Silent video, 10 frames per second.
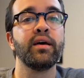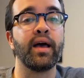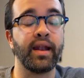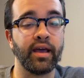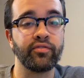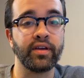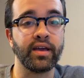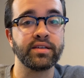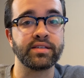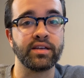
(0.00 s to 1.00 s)
at
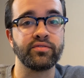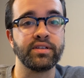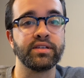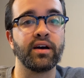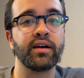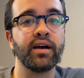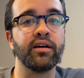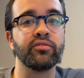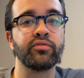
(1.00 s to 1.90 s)
FAAsafety.gov.